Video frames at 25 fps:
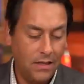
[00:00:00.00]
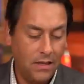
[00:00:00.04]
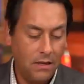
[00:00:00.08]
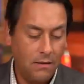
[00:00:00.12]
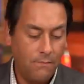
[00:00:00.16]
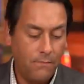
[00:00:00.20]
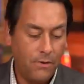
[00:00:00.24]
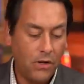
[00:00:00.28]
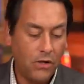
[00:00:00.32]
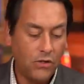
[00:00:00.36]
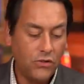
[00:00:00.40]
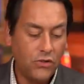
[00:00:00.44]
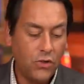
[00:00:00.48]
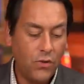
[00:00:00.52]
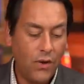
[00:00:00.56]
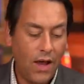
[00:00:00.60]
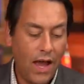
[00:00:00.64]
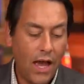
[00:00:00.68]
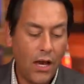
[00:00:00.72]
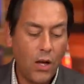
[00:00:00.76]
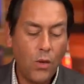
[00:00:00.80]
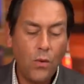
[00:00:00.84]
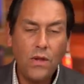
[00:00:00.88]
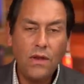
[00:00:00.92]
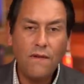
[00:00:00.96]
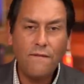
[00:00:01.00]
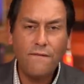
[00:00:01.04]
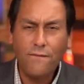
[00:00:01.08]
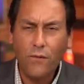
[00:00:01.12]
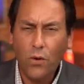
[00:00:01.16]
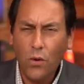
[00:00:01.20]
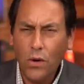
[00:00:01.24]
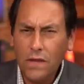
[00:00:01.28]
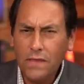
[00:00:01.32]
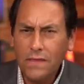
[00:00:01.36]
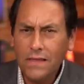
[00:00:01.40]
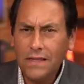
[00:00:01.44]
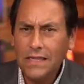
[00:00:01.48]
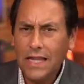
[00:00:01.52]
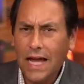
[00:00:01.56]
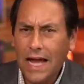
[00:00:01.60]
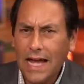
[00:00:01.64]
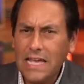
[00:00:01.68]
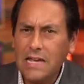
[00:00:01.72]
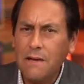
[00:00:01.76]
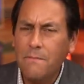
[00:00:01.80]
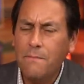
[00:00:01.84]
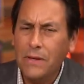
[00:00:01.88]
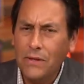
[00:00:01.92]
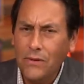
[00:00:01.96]
But also, how do we avoid the
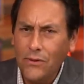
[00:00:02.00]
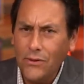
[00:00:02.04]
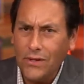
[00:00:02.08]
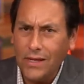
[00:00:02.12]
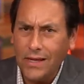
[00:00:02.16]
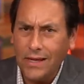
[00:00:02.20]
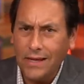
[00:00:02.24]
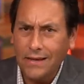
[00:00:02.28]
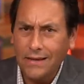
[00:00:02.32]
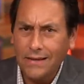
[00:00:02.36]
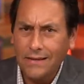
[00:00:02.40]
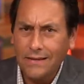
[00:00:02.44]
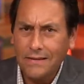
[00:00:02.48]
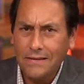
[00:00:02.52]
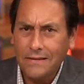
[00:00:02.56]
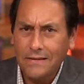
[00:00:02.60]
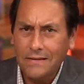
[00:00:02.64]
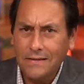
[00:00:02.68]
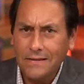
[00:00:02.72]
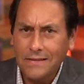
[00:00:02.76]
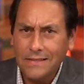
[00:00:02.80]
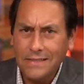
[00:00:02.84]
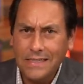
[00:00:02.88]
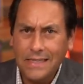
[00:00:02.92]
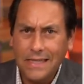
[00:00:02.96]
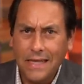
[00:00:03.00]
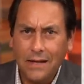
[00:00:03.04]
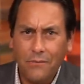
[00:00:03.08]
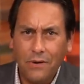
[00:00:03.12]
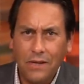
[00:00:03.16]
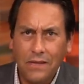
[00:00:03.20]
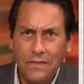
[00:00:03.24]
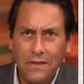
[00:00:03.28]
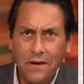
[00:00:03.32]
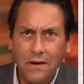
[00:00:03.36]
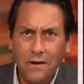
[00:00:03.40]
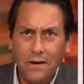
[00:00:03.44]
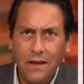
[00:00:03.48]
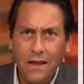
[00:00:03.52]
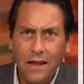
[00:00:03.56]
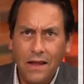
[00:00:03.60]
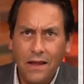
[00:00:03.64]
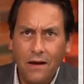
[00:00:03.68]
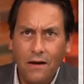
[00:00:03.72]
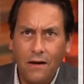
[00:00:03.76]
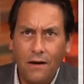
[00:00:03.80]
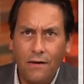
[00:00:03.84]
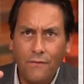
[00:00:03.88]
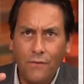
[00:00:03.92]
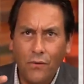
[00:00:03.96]
liability? You see that right there?
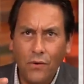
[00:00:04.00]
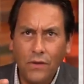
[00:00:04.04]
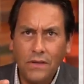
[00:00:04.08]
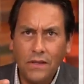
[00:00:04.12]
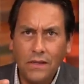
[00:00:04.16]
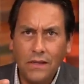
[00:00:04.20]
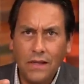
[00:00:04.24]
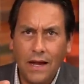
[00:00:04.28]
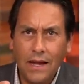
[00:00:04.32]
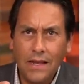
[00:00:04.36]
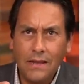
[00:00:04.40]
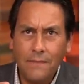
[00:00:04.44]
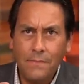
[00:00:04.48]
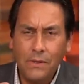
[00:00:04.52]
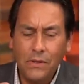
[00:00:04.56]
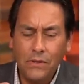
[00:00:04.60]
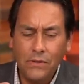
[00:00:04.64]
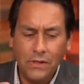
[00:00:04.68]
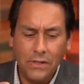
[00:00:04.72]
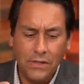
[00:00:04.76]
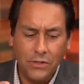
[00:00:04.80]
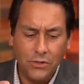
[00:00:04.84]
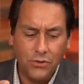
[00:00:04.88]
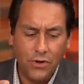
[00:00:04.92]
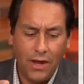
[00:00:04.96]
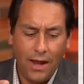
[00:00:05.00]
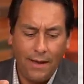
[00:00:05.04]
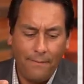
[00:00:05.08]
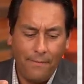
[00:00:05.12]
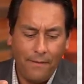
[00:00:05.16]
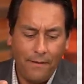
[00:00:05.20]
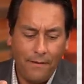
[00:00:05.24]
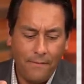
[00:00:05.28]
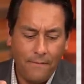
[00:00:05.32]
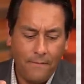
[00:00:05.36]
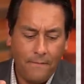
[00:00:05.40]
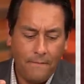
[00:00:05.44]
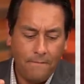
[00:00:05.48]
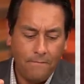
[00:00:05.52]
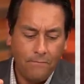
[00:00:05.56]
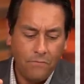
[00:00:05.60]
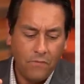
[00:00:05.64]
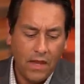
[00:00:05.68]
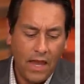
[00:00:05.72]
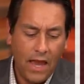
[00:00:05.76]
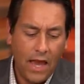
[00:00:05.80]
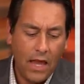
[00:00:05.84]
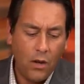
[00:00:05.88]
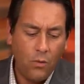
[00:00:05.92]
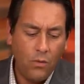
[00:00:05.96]
Avoid the liability trap.
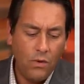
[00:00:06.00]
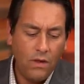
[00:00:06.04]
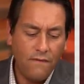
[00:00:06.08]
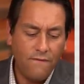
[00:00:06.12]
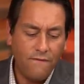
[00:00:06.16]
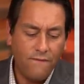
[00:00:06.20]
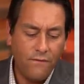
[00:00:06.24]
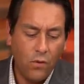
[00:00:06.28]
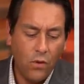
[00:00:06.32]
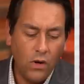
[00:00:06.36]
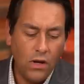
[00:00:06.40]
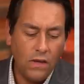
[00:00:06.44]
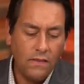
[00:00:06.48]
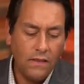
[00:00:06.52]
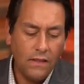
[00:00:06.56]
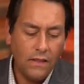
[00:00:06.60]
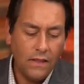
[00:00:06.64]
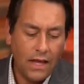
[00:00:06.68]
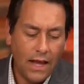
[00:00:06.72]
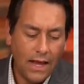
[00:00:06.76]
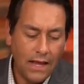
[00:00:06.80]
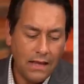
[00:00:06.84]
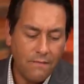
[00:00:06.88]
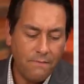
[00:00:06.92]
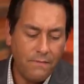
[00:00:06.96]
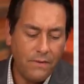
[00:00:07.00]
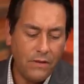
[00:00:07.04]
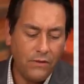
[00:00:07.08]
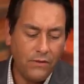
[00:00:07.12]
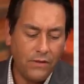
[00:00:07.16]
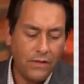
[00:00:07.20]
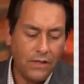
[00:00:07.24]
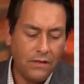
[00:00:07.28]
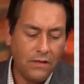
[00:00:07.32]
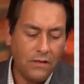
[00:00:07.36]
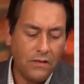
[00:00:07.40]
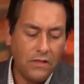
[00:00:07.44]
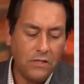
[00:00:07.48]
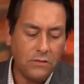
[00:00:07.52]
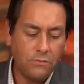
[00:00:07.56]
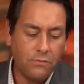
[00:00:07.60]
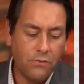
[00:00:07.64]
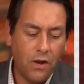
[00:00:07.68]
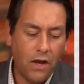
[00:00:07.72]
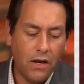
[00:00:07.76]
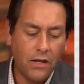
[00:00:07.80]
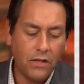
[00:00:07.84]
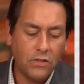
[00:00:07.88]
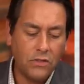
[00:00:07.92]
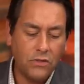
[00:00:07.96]
How do we avoid the liability that these
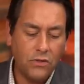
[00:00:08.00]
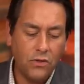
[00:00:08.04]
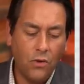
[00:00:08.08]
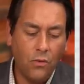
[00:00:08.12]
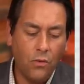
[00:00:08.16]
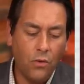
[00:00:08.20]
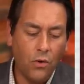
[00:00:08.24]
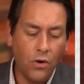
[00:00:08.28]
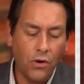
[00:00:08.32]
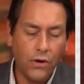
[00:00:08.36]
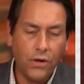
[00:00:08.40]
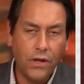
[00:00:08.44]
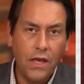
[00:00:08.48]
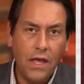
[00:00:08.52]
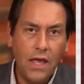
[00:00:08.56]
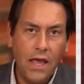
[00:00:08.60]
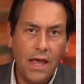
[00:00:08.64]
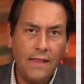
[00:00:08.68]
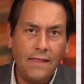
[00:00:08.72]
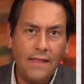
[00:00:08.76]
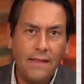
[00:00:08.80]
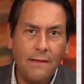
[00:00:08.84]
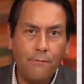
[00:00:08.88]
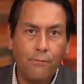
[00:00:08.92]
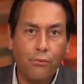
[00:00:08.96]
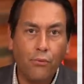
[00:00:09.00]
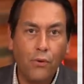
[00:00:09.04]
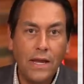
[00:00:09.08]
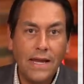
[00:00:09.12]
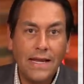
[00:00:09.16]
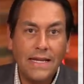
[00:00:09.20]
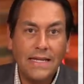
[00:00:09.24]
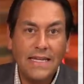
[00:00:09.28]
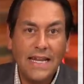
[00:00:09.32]
products don't work and they break